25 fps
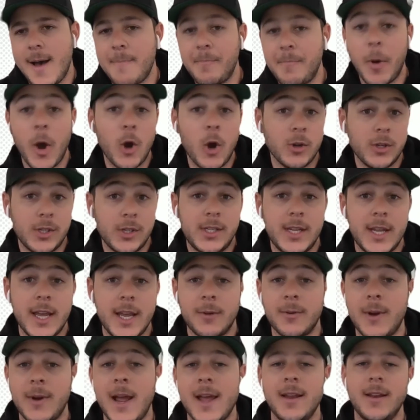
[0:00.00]

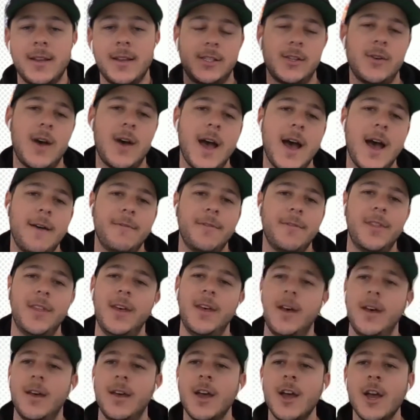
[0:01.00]
posting, right? So I have
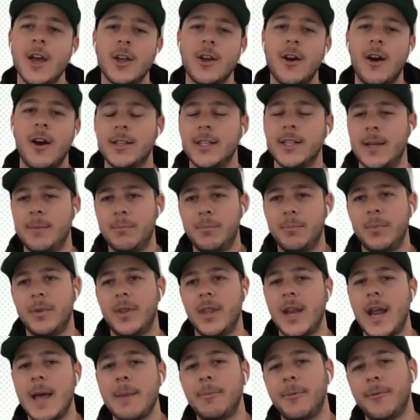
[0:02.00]
the content
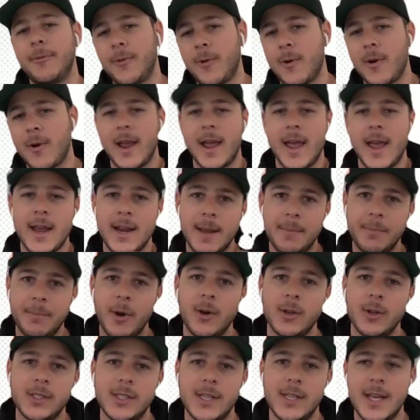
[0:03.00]
the night beforehand, I
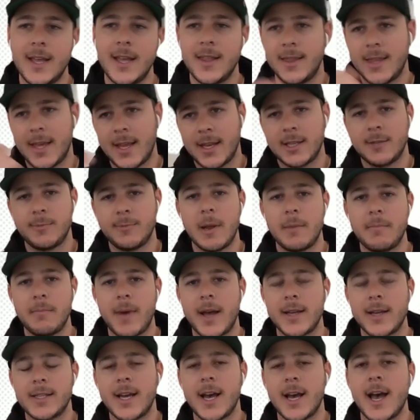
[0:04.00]
post it, then spend
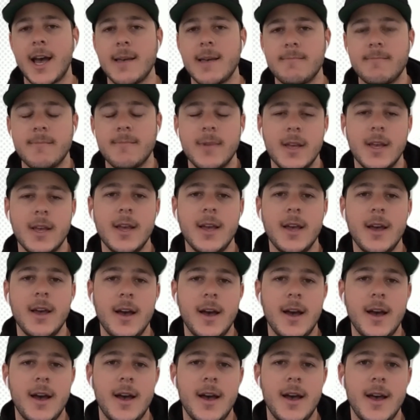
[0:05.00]
my time
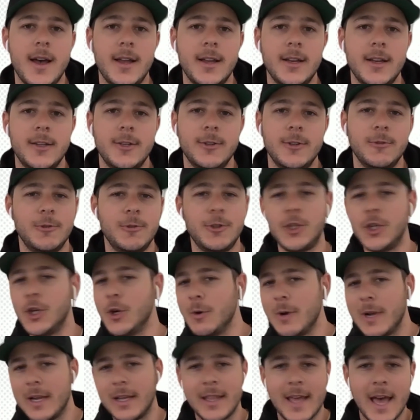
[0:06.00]

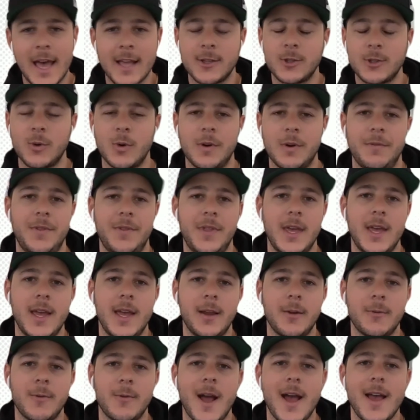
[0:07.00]
doing that sort of
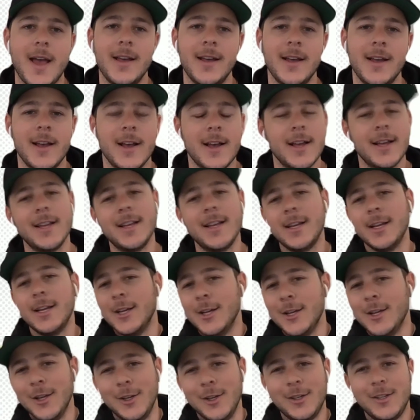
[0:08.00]
thing, right?
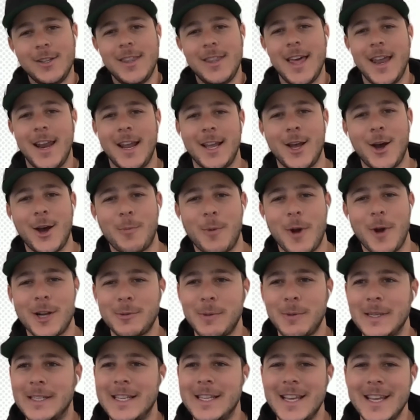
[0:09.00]
Then I go
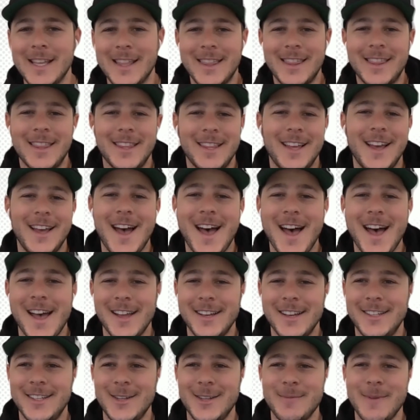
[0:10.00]
brush my teeth,
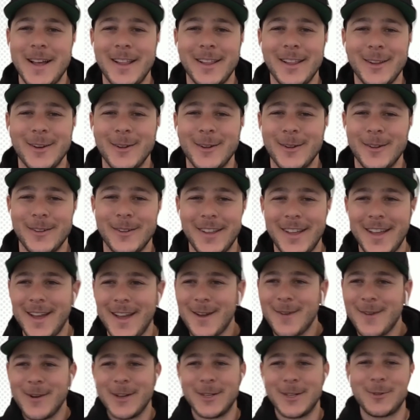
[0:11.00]
do my little
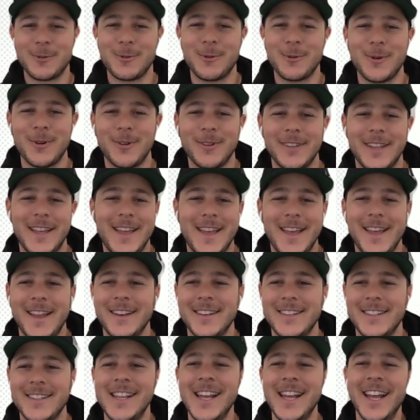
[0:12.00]
ritual,
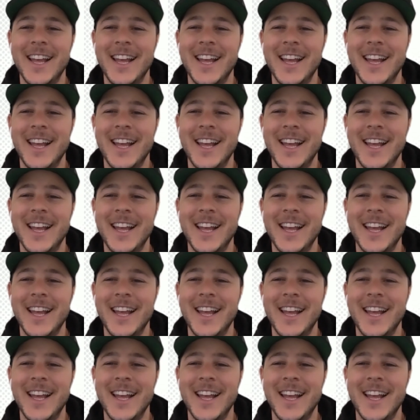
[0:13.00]
and